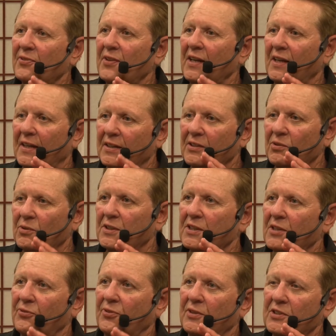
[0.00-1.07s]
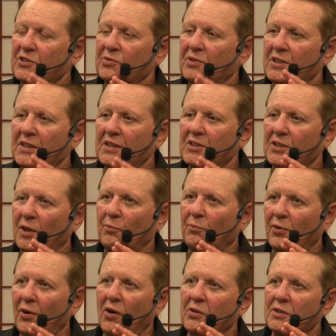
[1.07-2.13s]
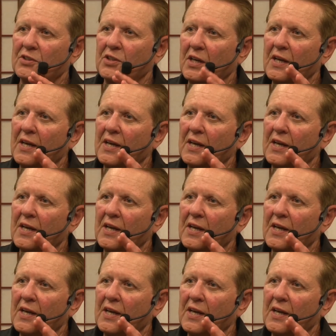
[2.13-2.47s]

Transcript: thinking to a different strategic approach,